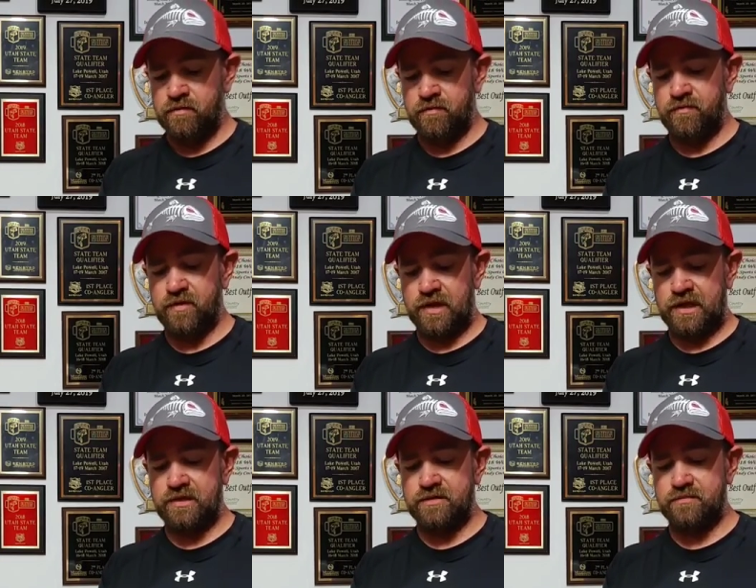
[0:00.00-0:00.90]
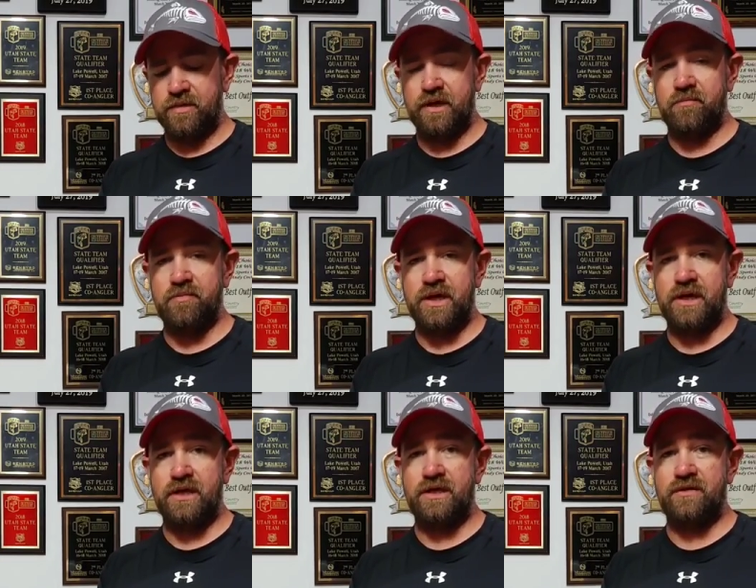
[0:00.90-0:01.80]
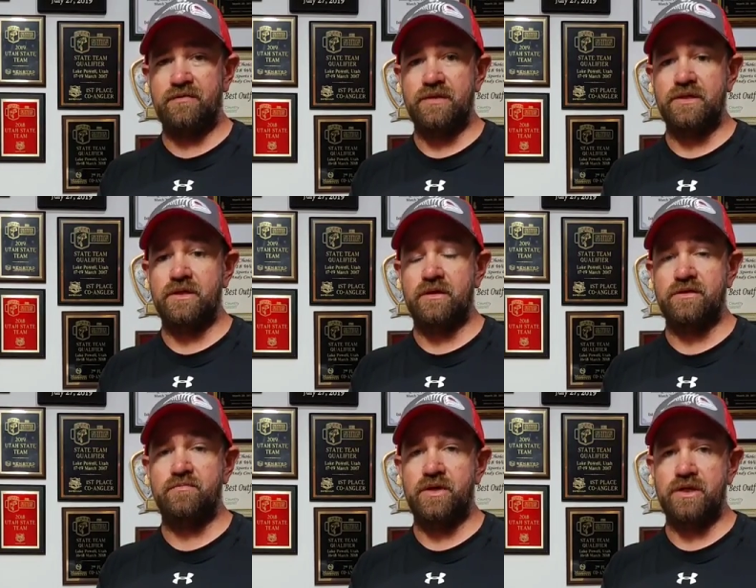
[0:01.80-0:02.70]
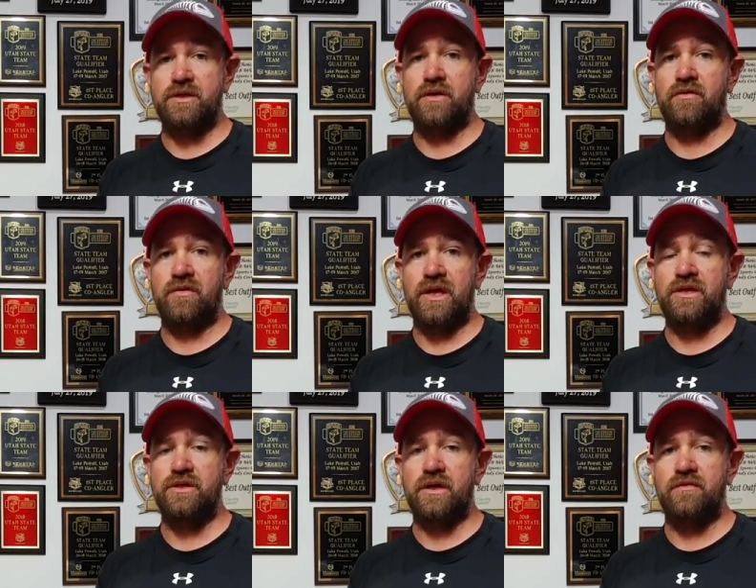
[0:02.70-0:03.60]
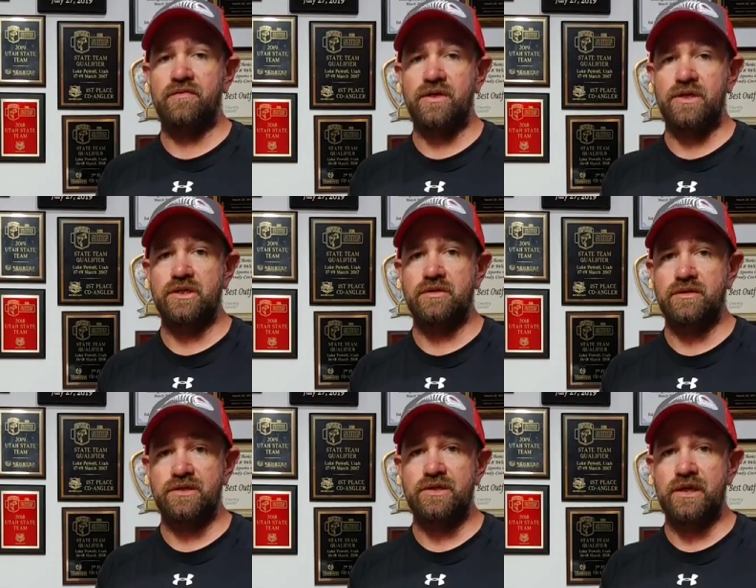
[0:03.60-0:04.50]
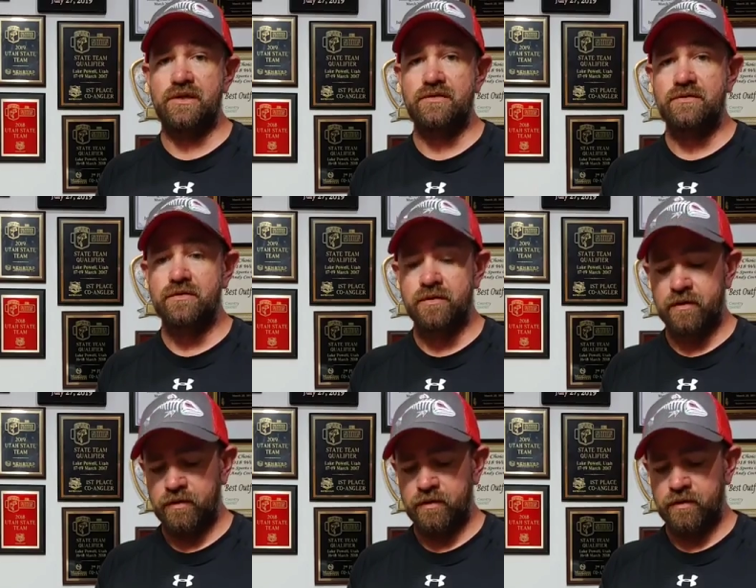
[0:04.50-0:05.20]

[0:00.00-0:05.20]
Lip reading: We feel like it's made a big difference in especially our lake trout fishing success.